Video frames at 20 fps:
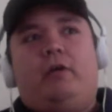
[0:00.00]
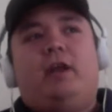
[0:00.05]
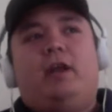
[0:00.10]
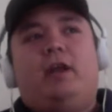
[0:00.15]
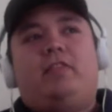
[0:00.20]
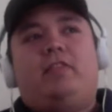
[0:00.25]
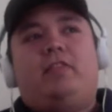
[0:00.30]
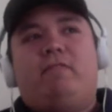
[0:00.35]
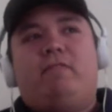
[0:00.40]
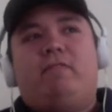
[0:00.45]
and
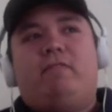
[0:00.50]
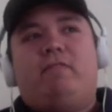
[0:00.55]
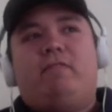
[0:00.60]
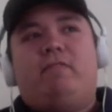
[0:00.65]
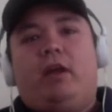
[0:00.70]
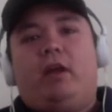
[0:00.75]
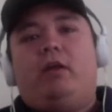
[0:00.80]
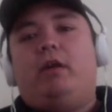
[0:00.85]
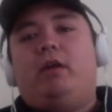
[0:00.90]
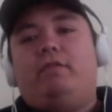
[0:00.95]
then at the
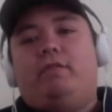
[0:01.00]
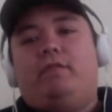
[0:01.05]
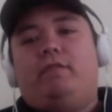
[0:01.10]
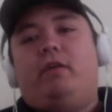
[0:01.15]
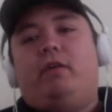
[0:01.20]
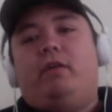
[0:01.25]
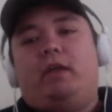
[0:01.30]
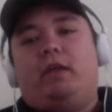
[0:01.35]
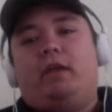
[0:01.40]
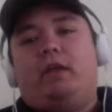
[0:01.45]
very
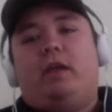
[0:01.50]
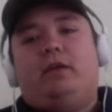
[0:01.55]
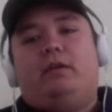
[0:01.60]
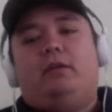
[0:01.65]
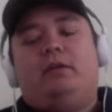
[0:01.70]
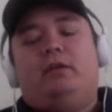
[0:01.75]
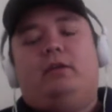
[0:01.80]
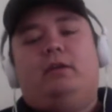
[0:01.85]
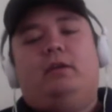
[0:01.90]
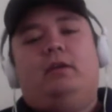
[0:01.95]
very
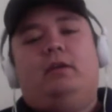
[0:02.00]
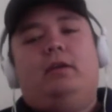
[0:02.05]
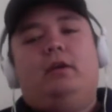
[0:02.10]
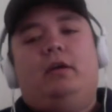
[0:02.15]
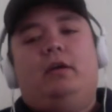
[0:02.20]
end,